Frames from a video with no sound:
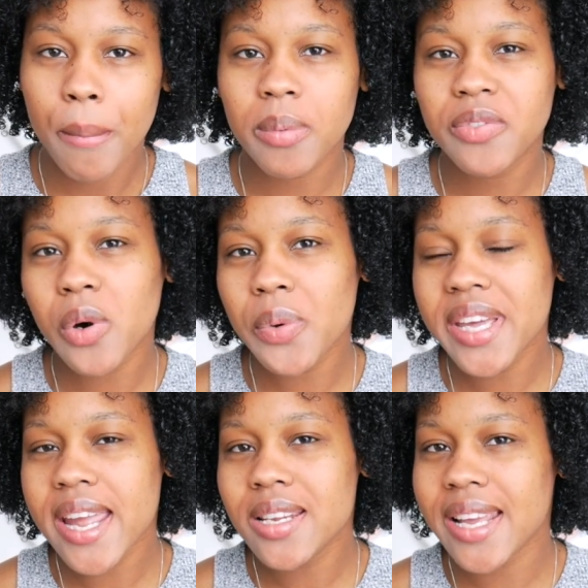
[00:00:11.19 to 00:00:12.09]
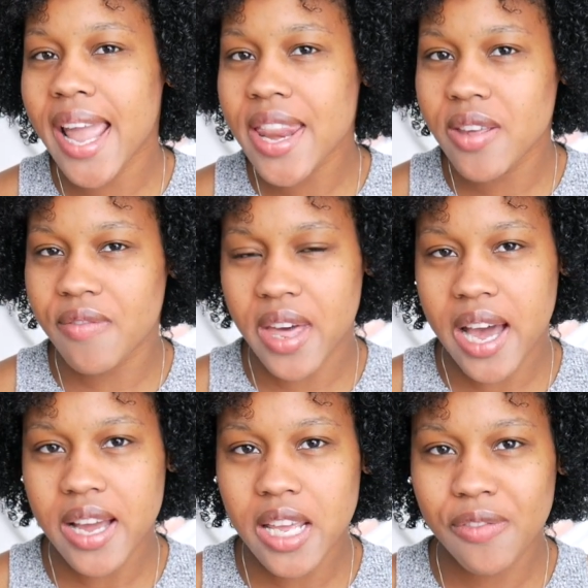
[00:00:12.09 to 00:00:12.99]
But before we get into any of
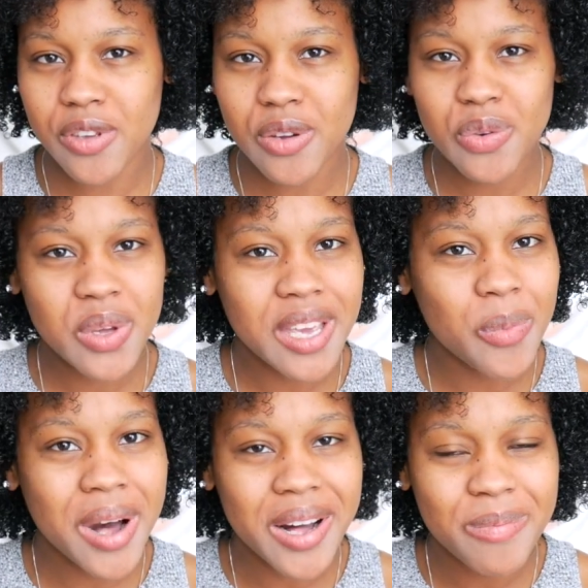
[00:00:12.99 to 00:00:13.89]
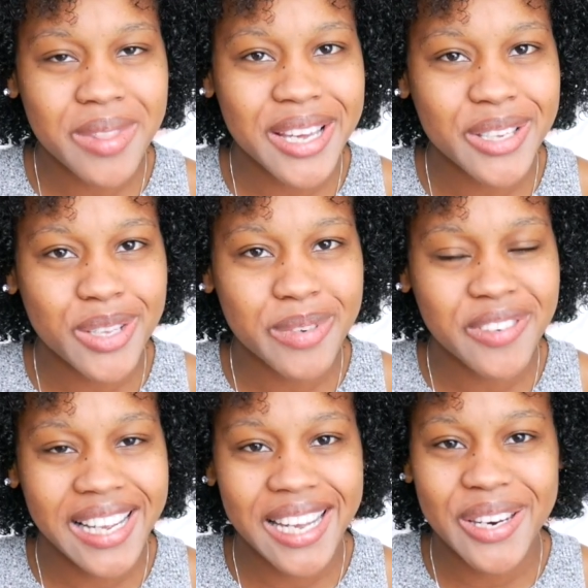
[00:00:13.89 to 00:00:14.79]
that, if you're new here, welcome. Thank you so much
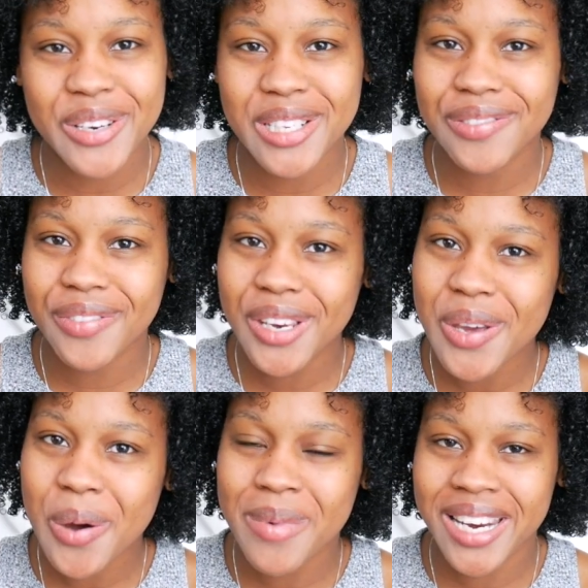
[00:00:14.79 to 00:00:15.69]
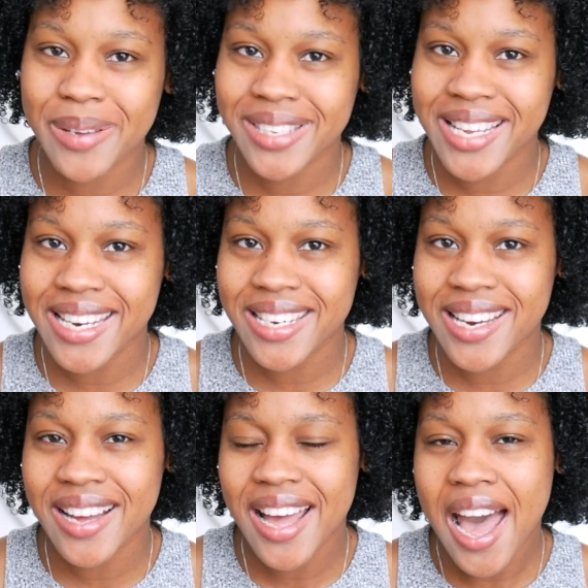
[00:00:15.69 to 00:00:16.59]
for clicking on this video. My name is
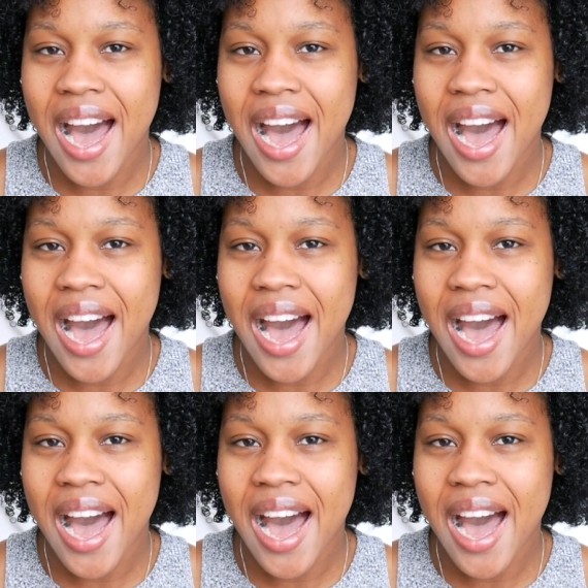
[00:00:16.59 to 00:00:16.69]
Queenteshna.